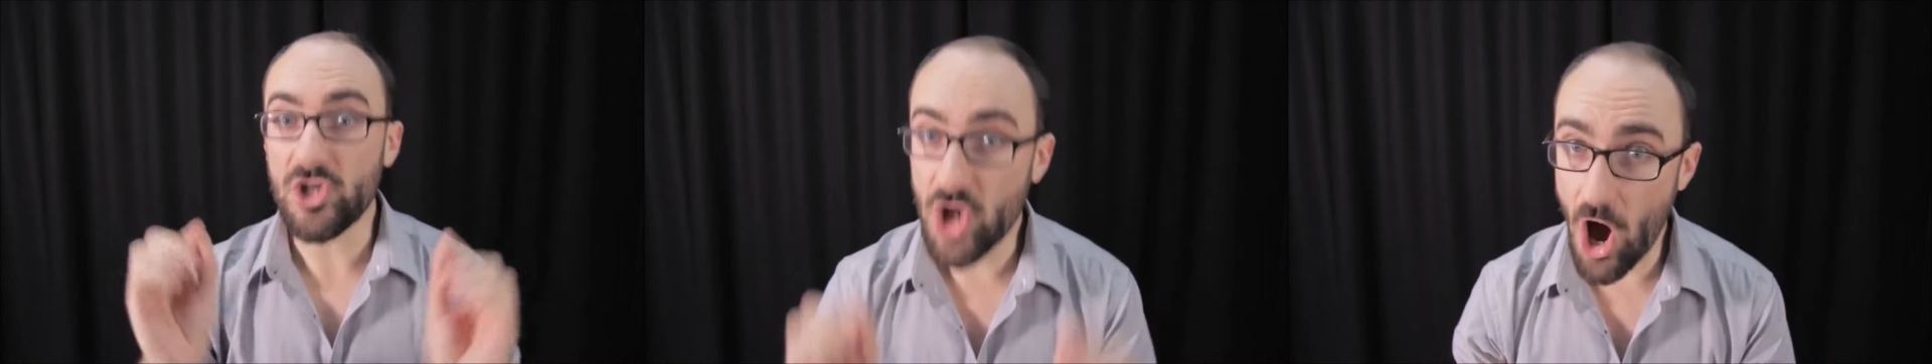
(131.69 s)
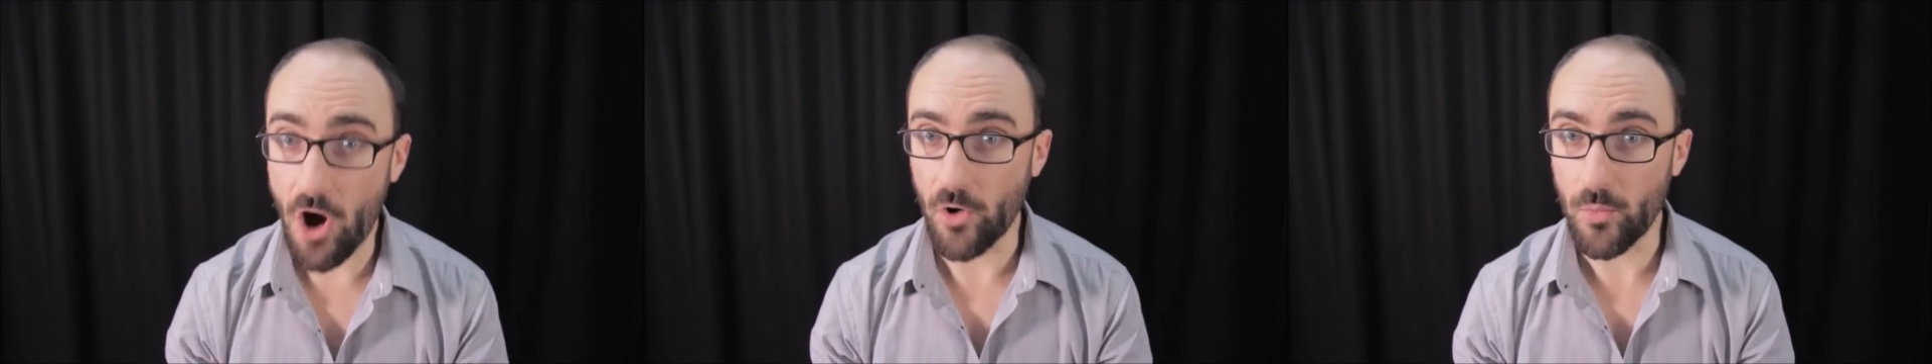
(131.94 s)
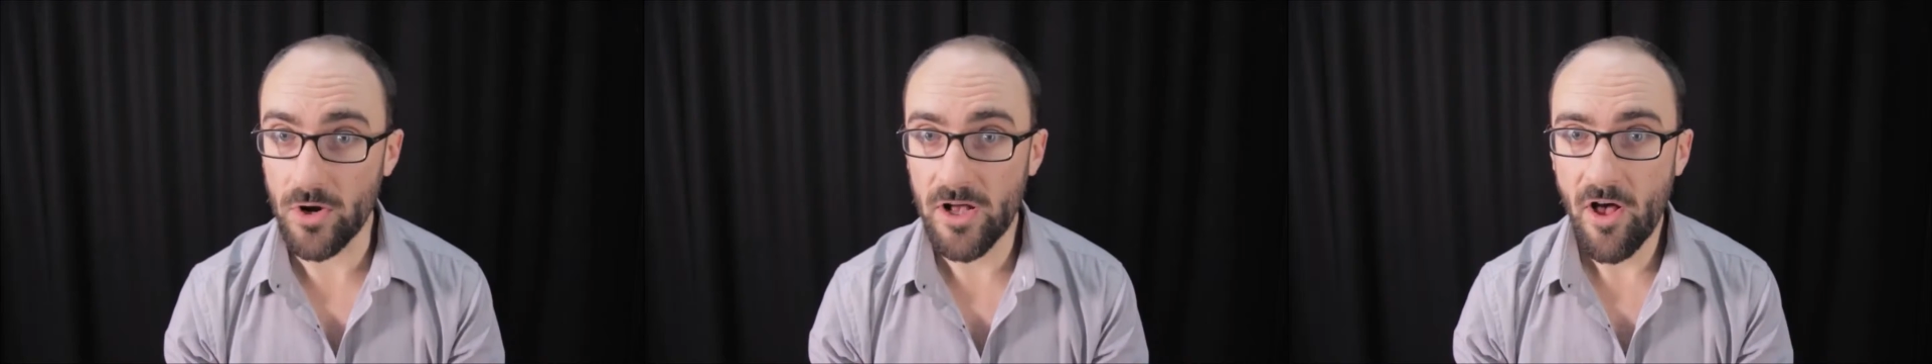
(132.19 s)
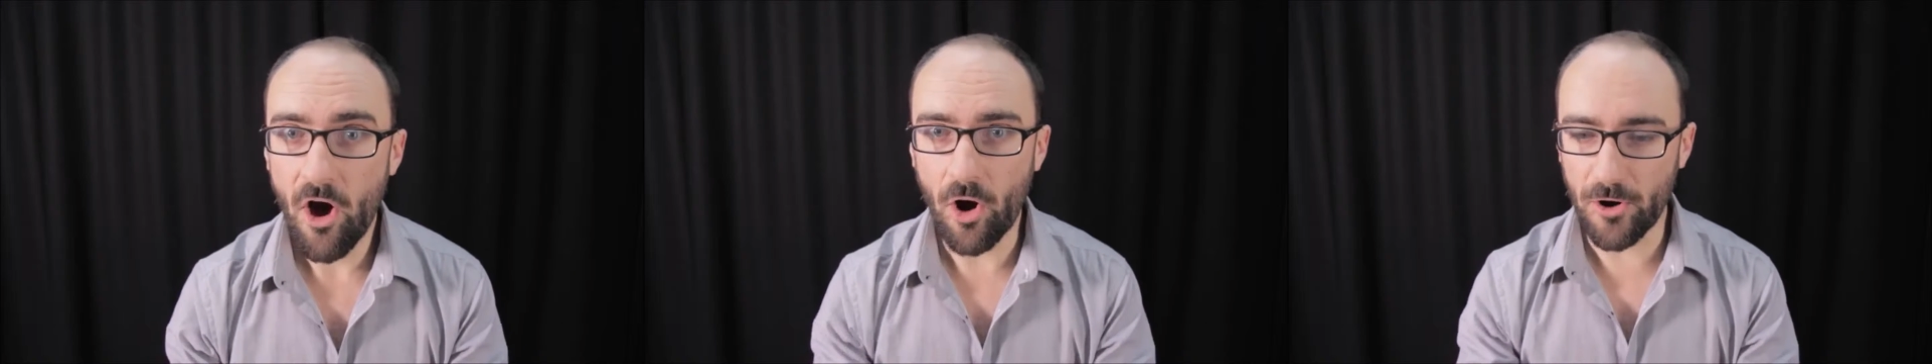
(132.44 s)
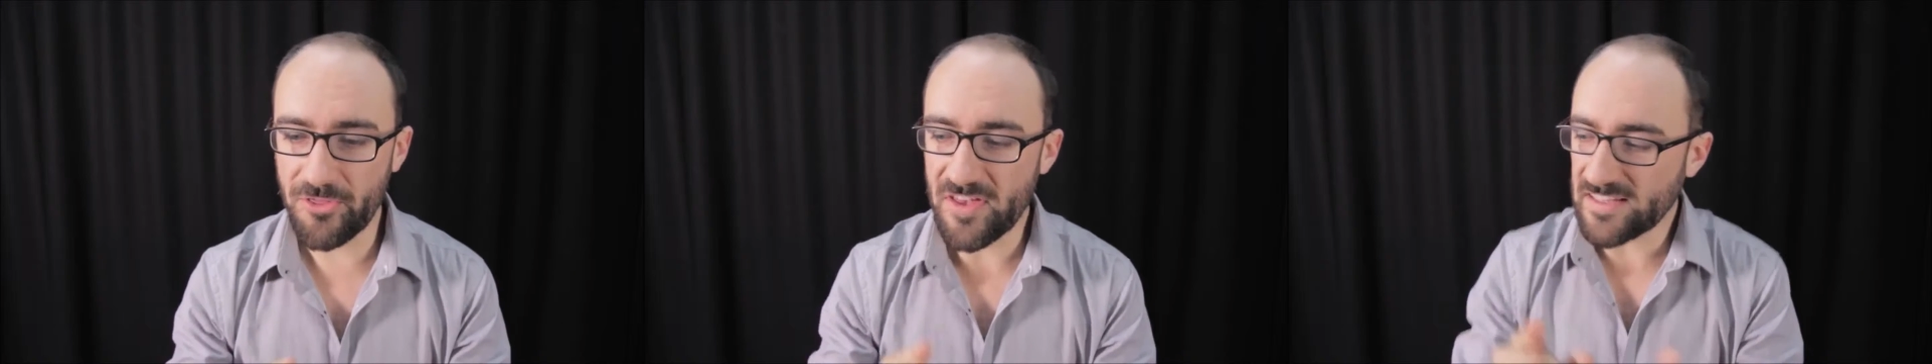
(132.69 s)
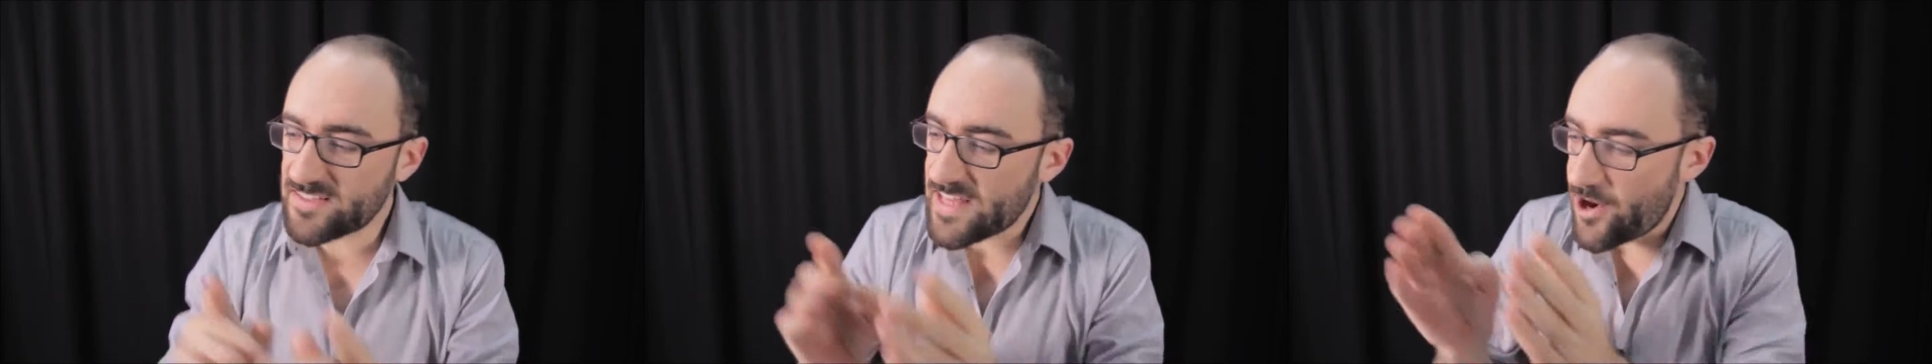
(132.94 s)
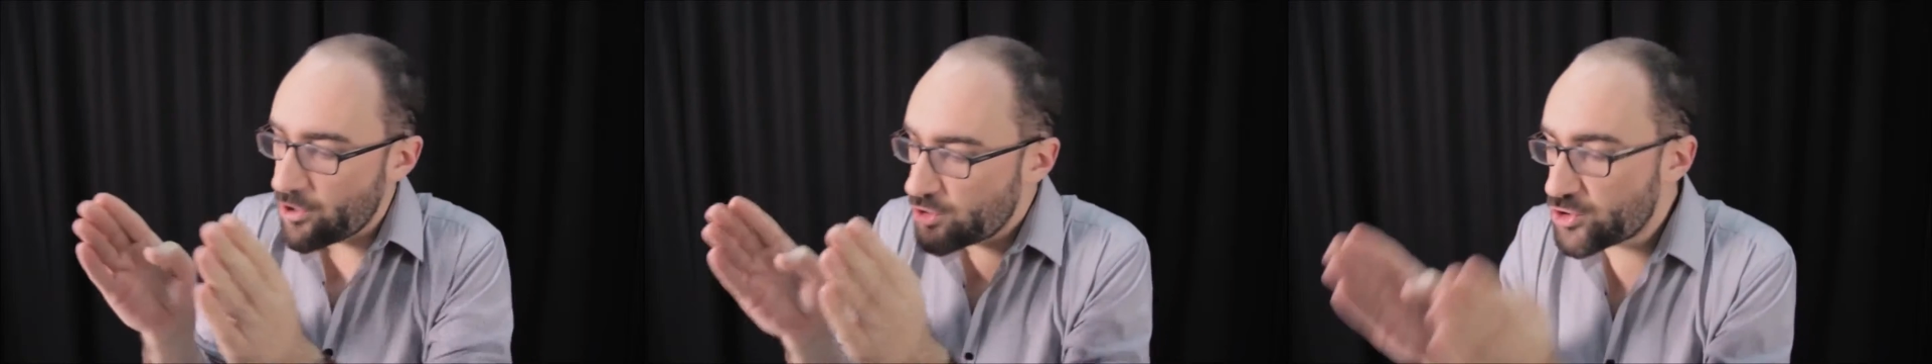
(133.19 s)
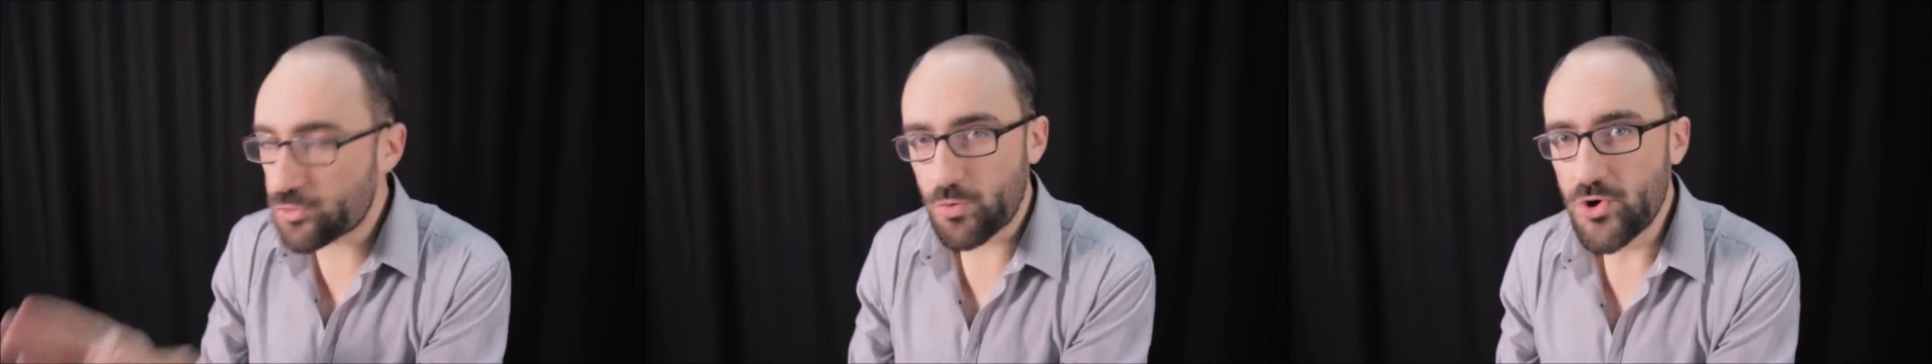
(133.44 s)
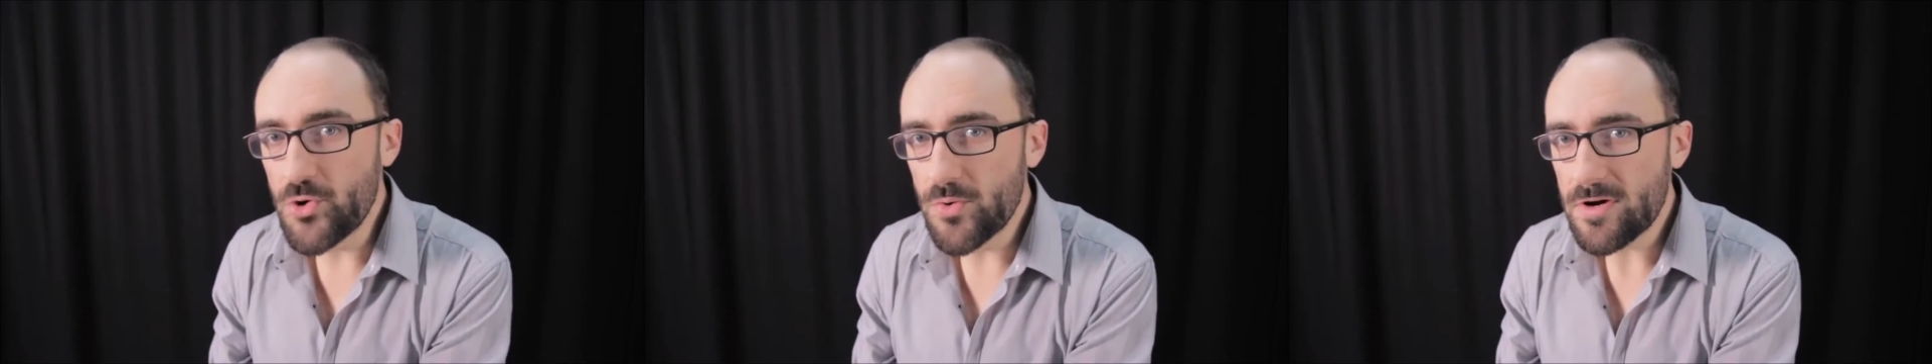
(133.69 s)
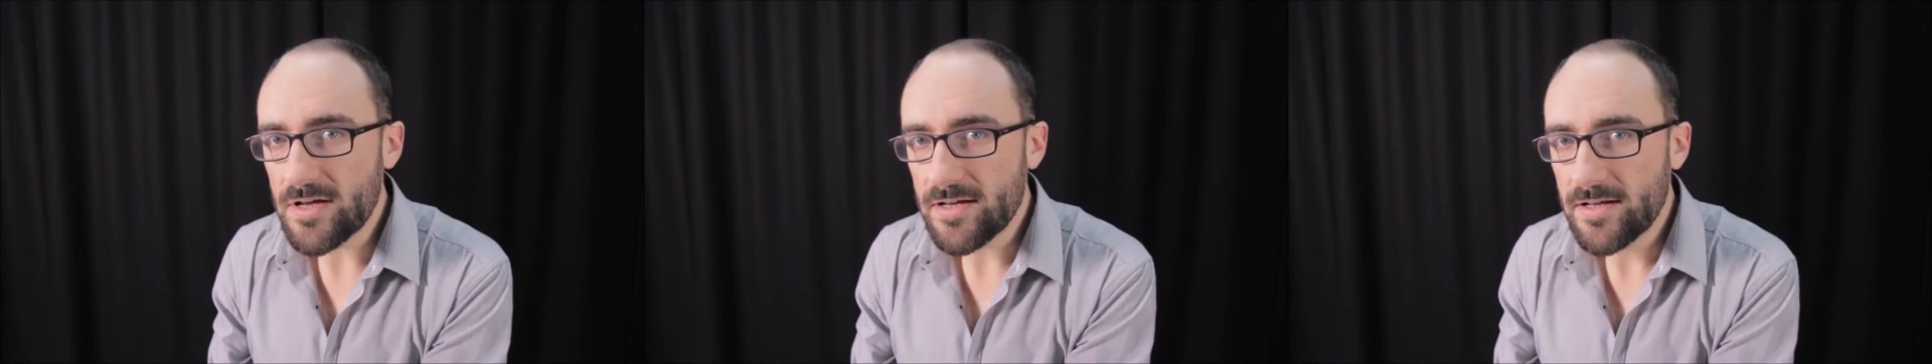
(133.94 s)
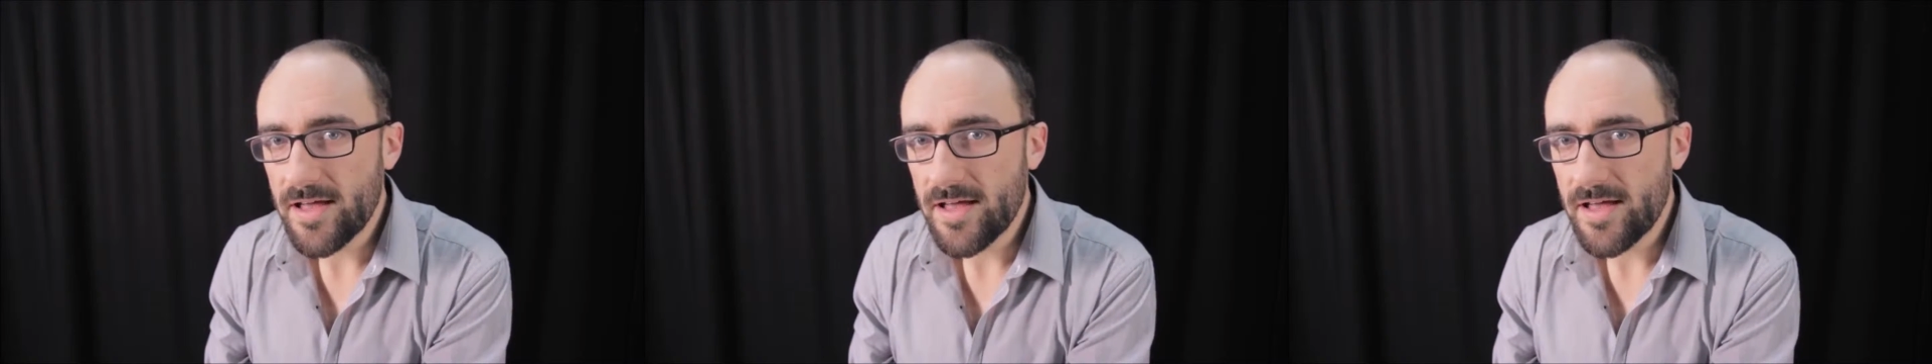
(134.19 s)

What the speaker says: know are things that are true,